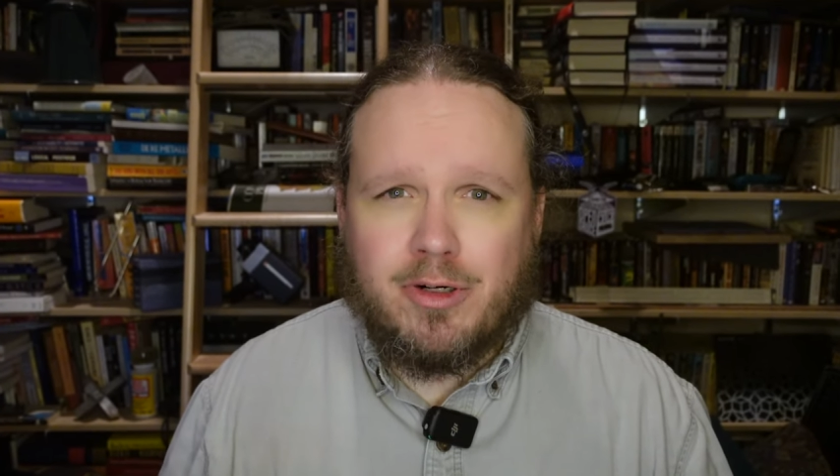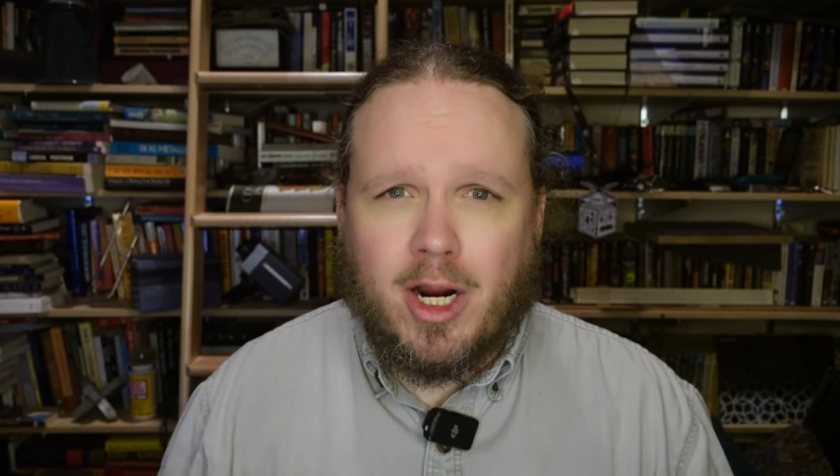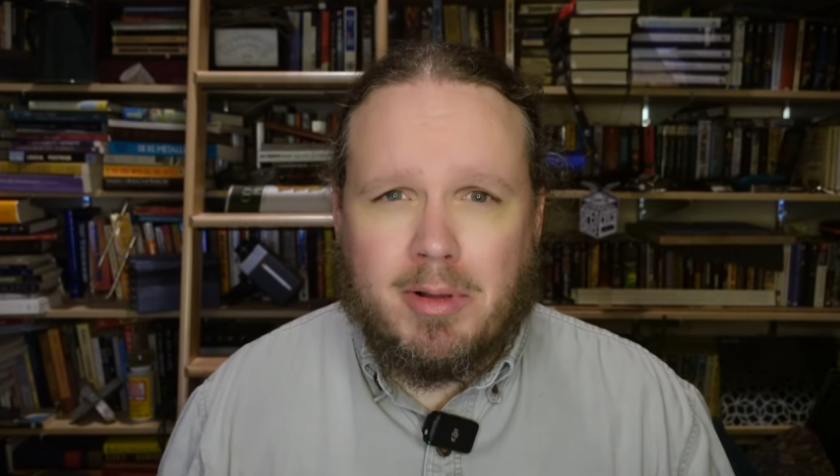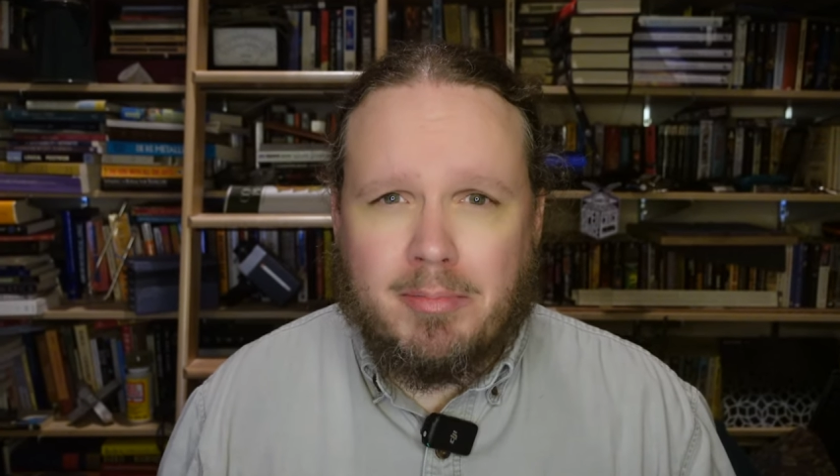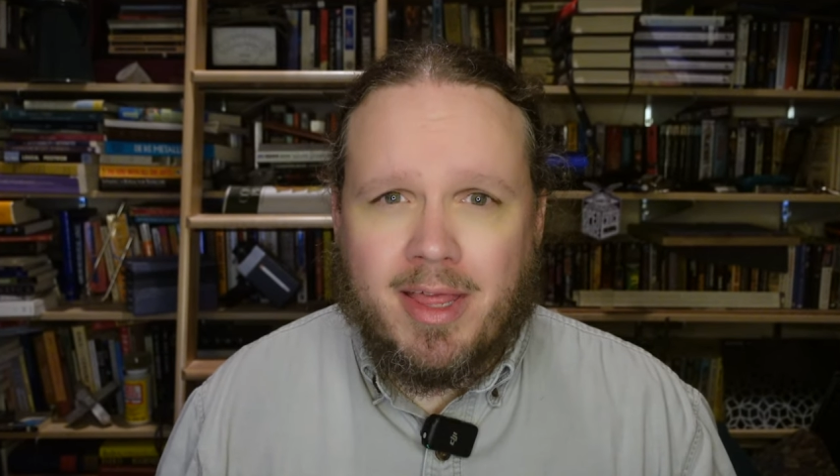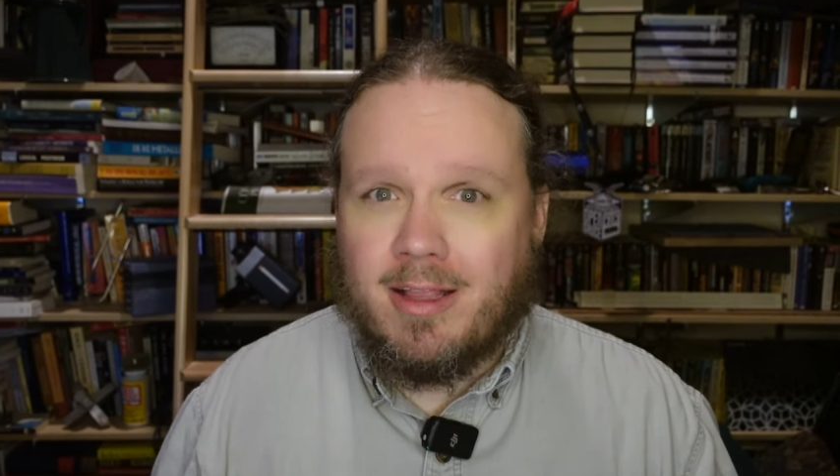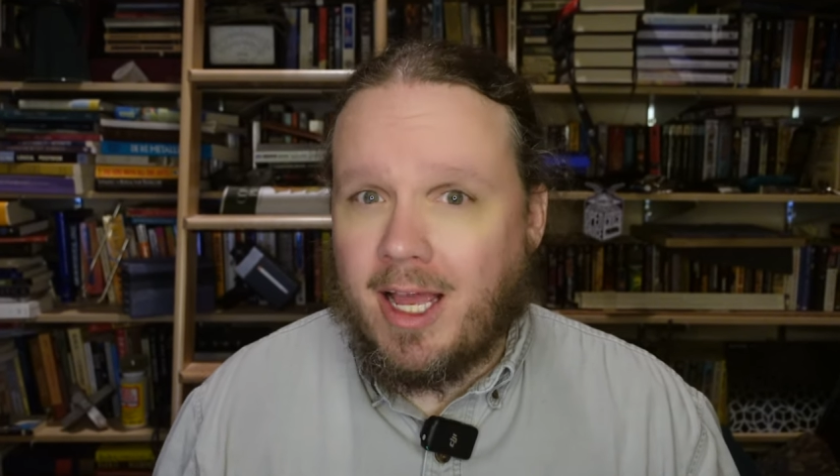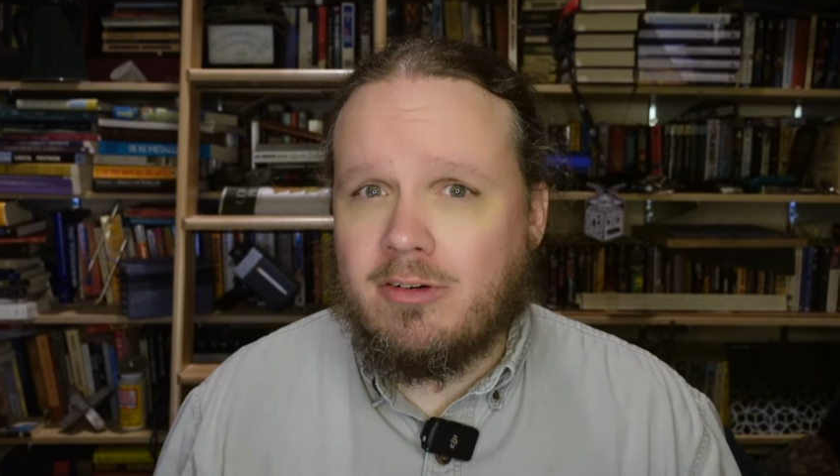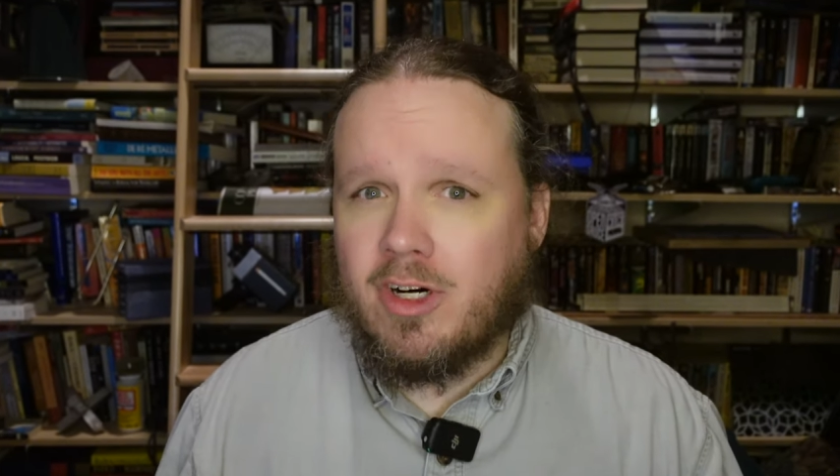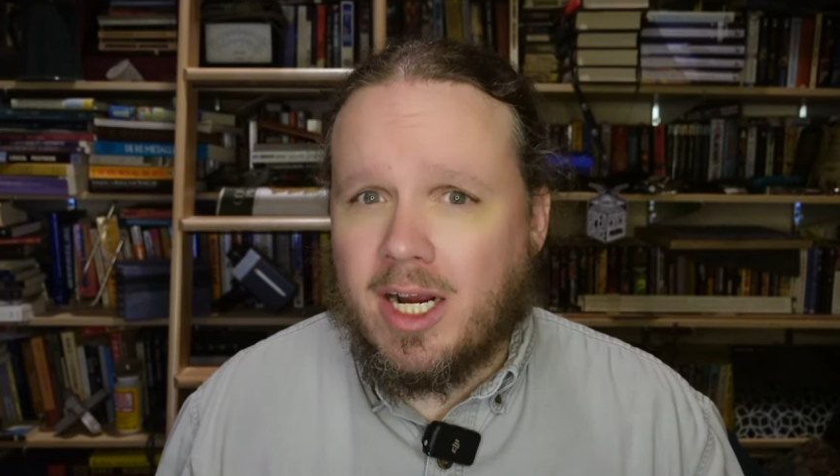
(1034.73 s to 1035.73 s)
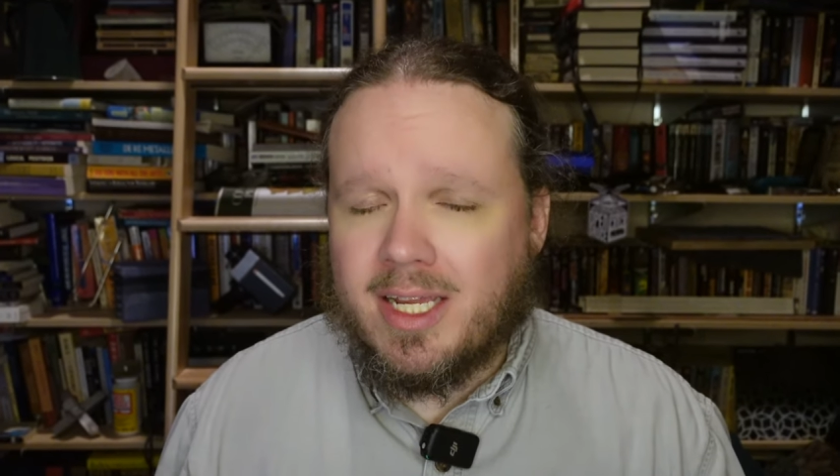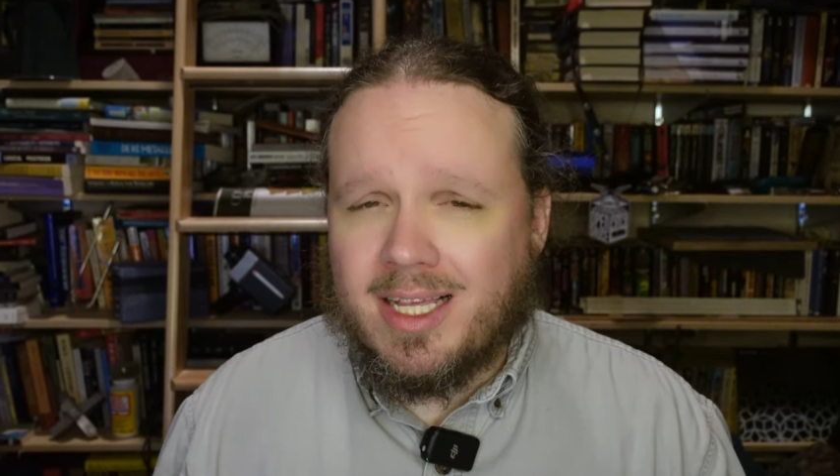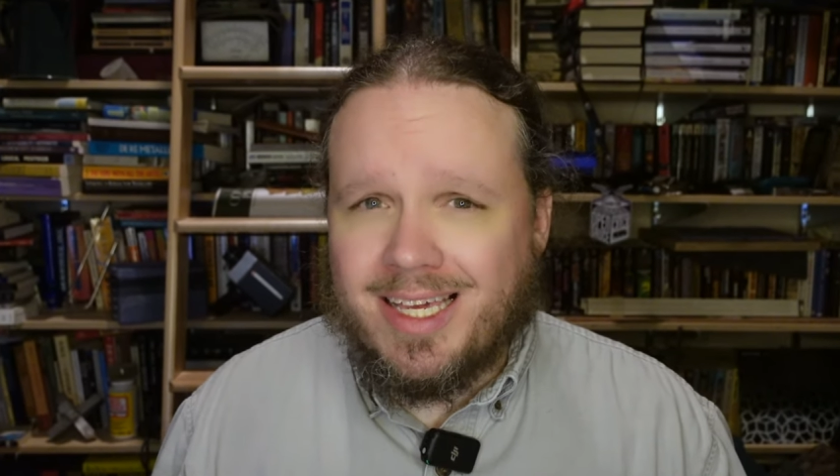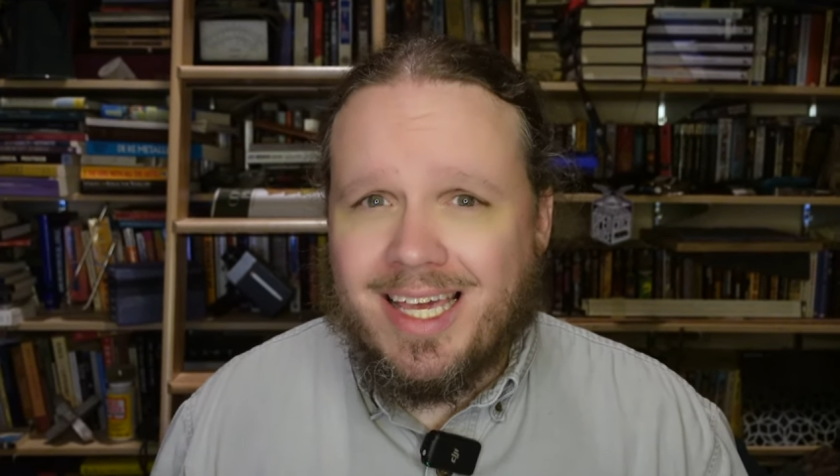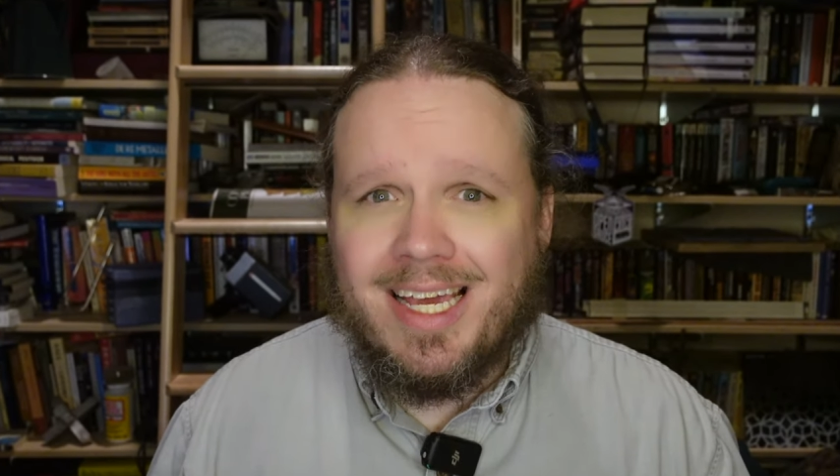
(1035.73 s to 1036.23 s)
problem that,
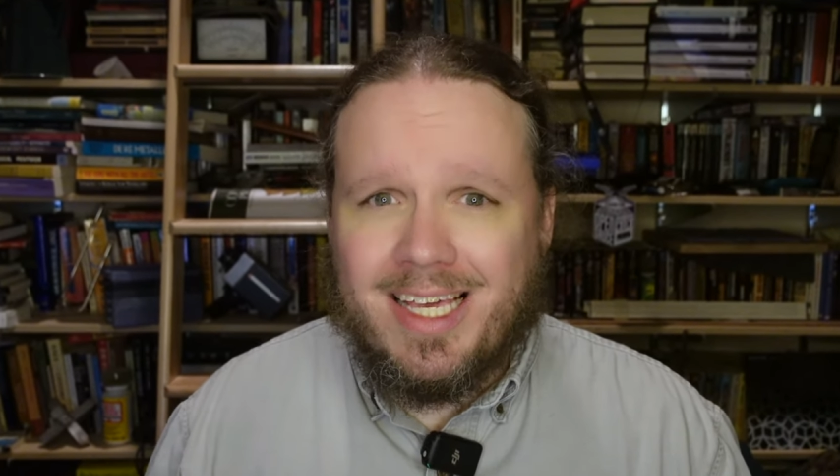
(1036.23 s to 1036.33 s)
ironically,